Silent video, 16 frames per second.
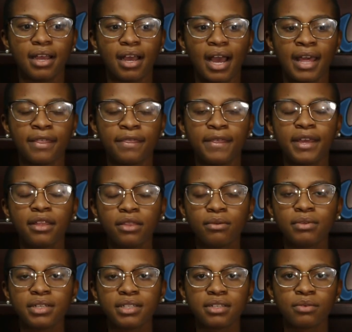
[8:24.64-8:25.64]
I think the
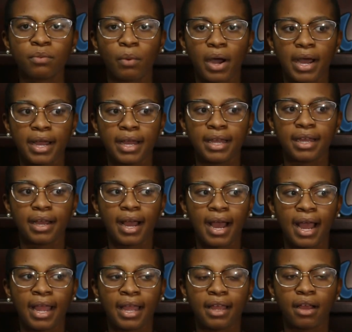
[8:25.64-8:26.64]
reason why
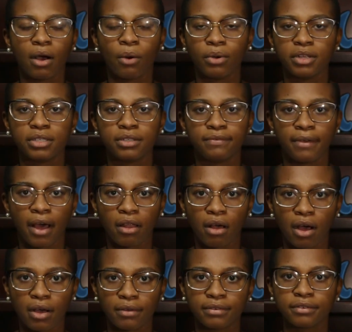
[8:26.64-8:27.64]
I always fell
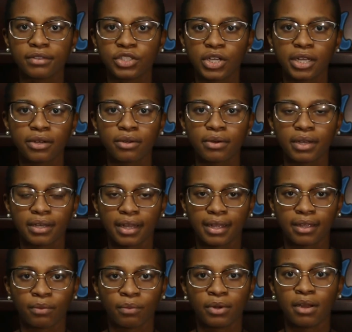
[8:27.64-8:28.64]
off of a channel and
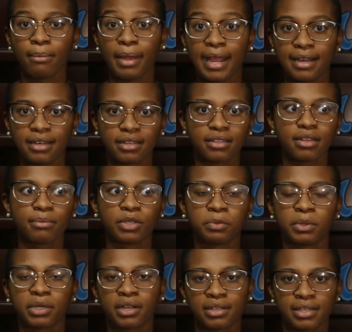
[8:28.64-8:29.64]
like would abandon them is
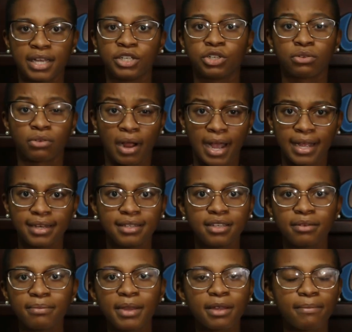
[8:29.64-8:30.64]
because I tried
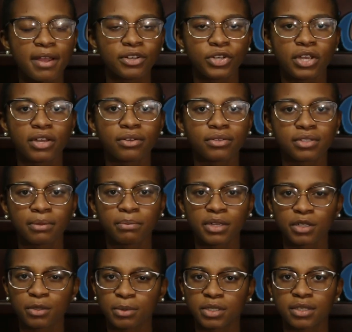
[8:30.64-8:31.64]
to make my channel
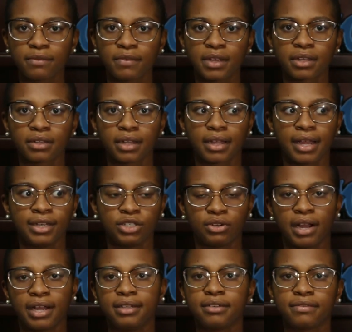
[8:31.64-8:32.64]
something specific. Like I
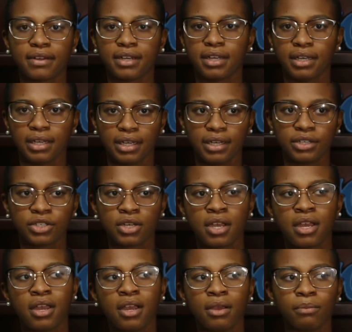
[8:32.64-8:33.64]
tried to find a niche,
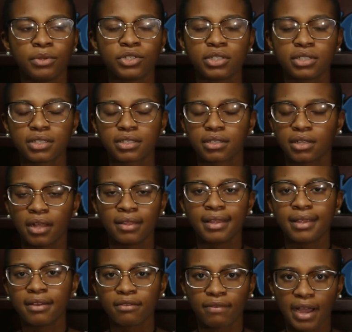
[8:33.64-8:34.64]
which is
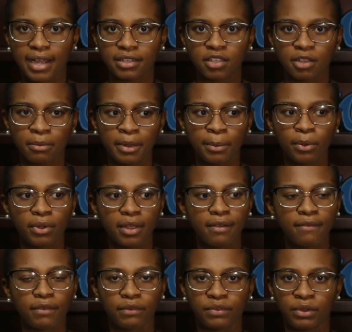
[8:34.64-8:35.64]
the advice that people
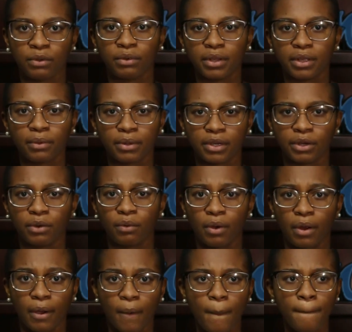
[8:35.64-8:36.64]
give if you really want to
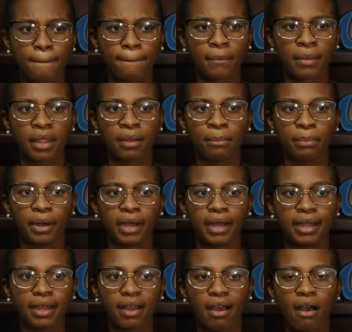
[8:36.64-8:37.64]
grow.
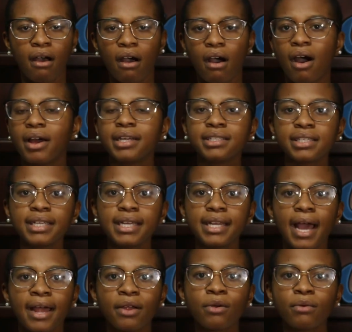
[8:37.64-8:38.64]
But honestly,
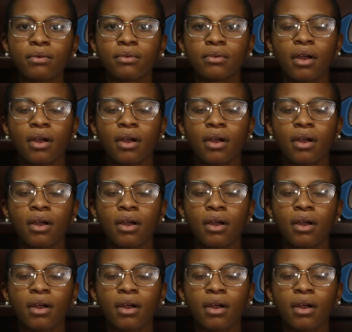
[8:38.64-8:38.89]
I don't